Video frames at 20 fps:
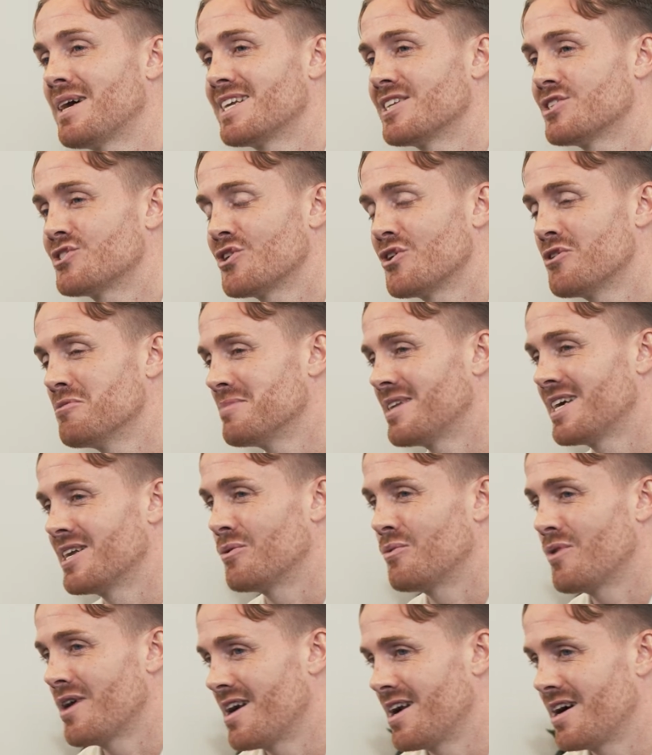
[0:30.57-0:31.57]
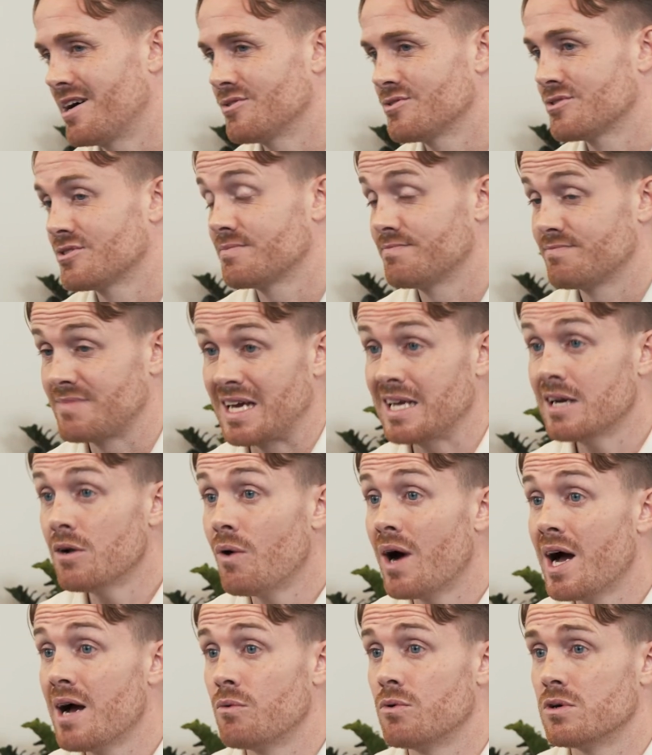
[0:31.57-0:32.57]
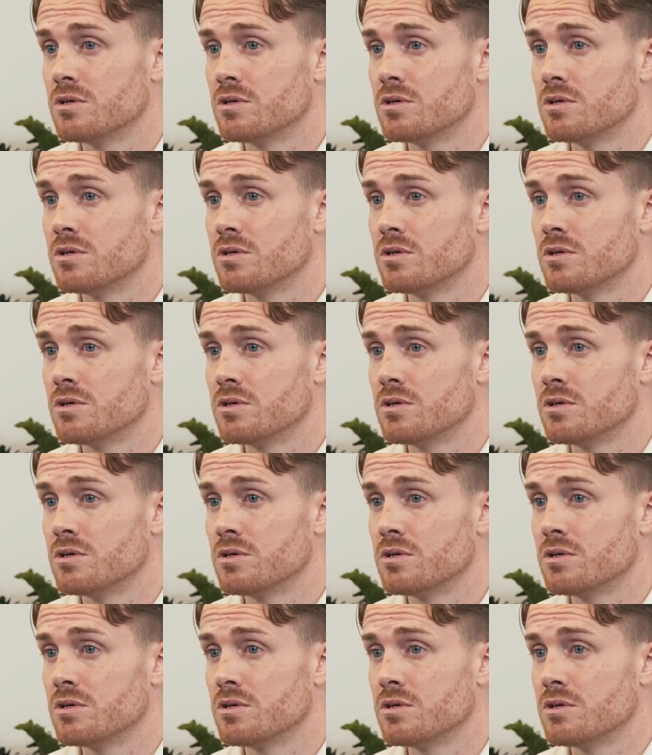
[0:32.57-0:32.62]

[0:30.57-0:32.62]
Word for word: by the term data warehouse. I know I